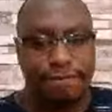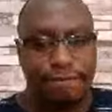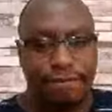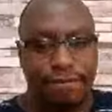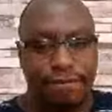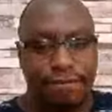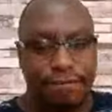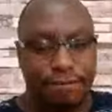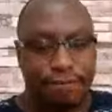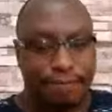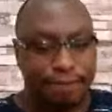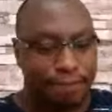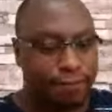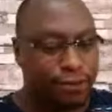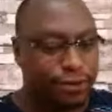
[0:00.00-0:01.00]
I
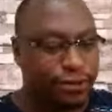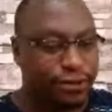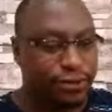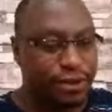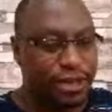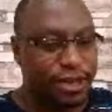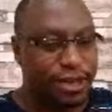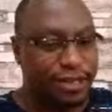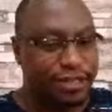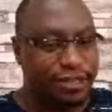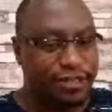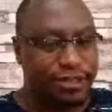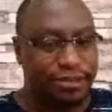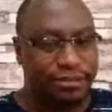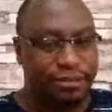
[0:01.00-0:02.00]
was looking at
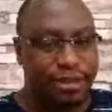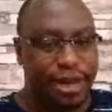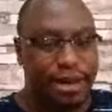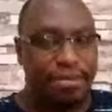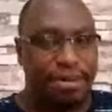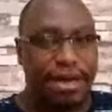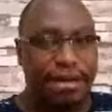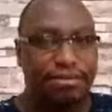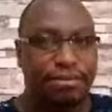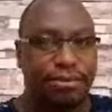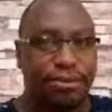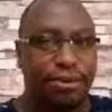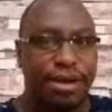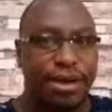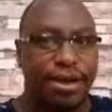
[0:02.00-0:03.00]
my
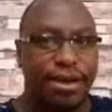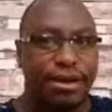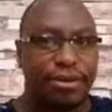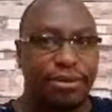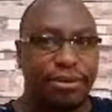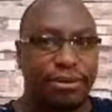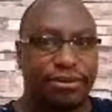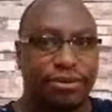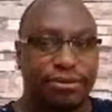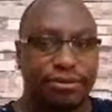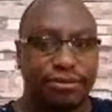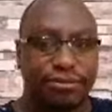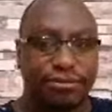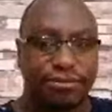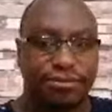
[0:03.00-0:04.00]
Bible, and
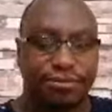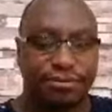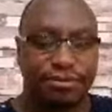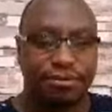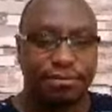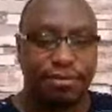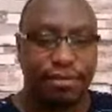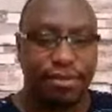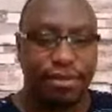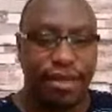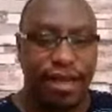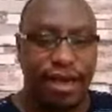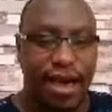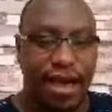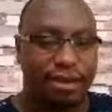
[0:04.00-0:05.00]

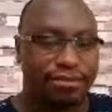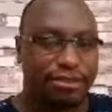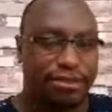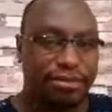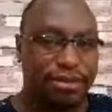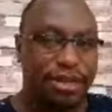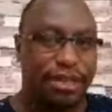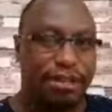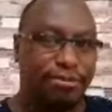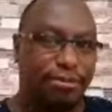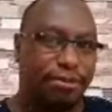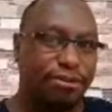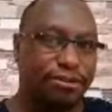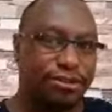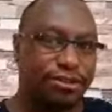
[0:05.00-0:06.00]
I have some daily
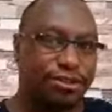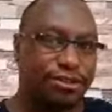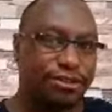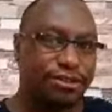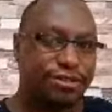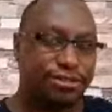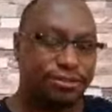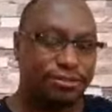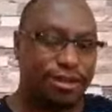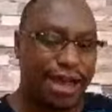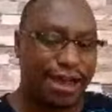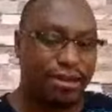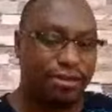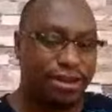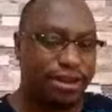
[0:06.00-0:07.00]
portions
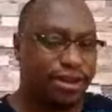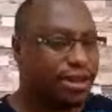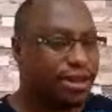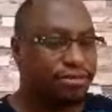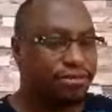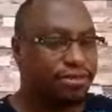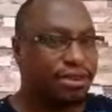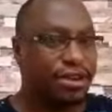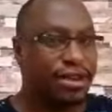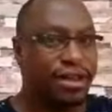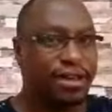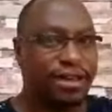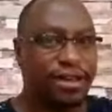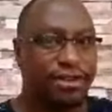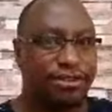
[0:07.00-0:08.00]
I read every
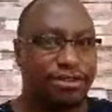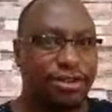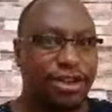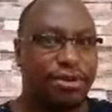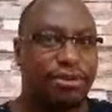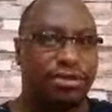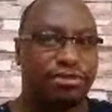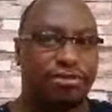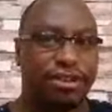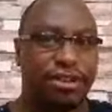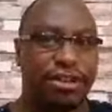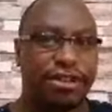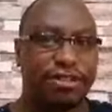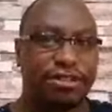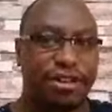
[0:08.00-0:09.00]
day. And today I was
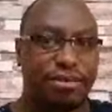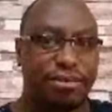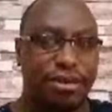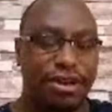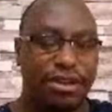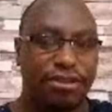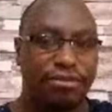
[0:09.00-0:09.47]
reading somewhere in